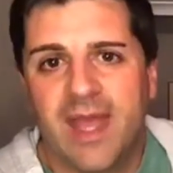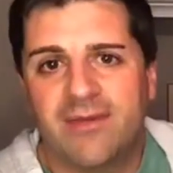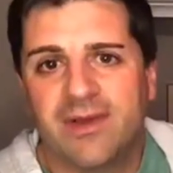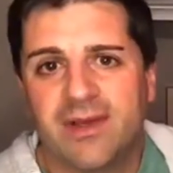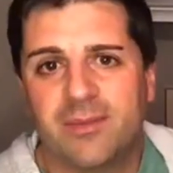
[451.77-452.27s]

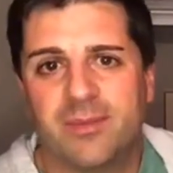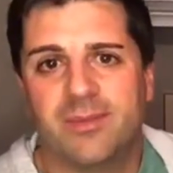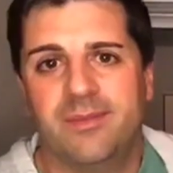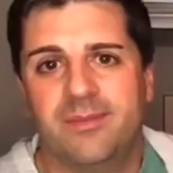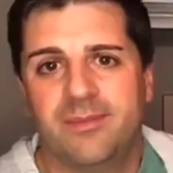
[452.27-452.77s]
have a
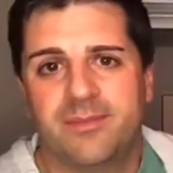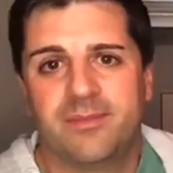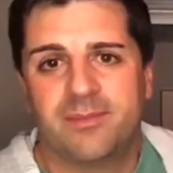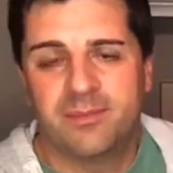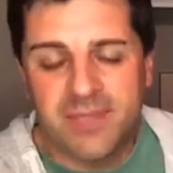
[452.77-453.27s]

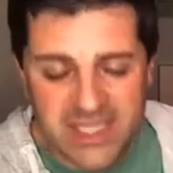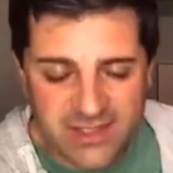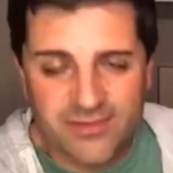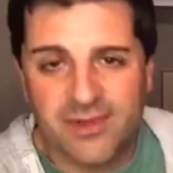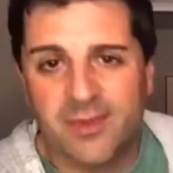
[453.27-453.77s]

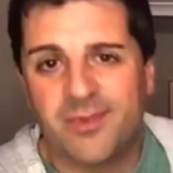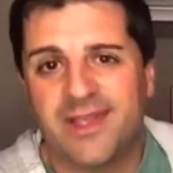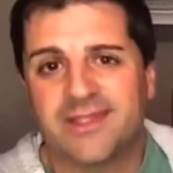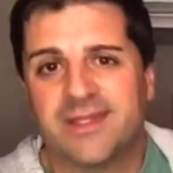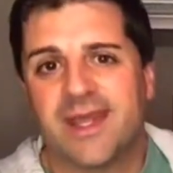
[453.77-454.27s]
peaceful and
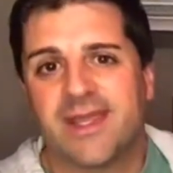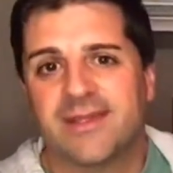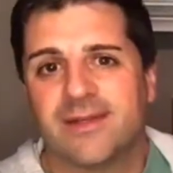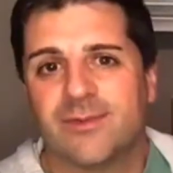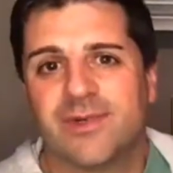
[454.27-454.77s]
blessed
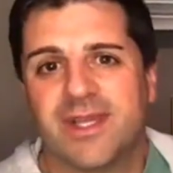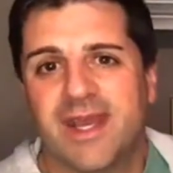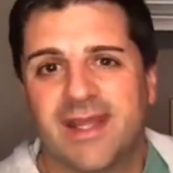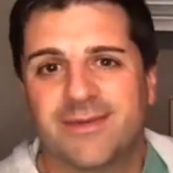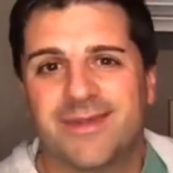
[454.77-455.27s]
night, and we'll
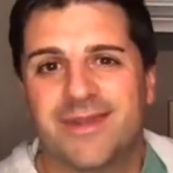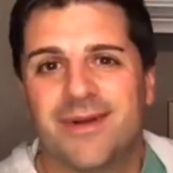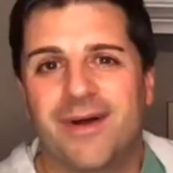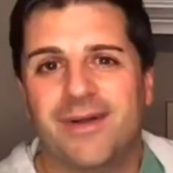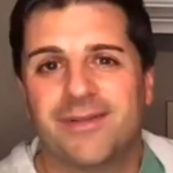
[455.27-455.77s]
connect with you
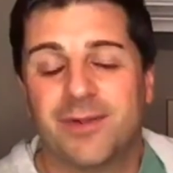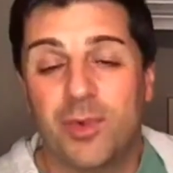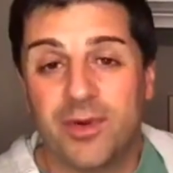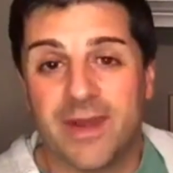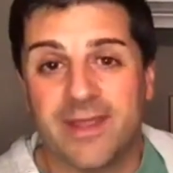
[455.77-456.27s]
all
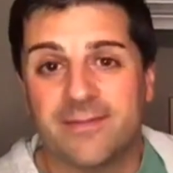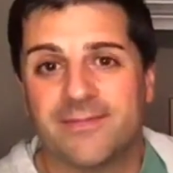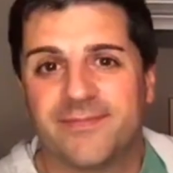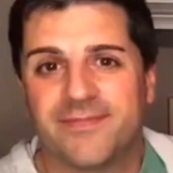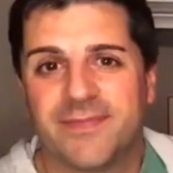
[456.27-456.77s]
tomorrow night.
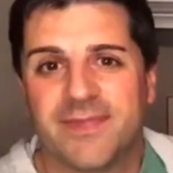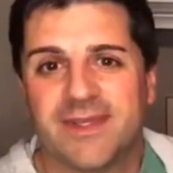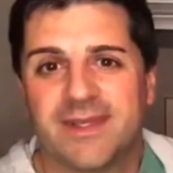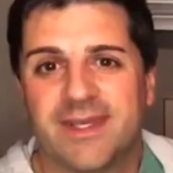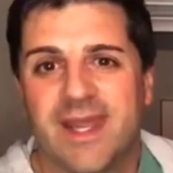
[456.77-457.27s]

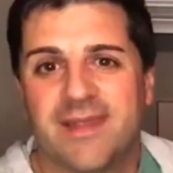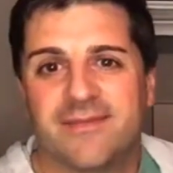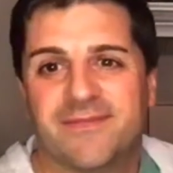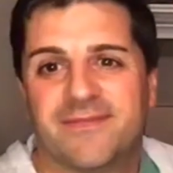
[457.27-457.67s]
Good night.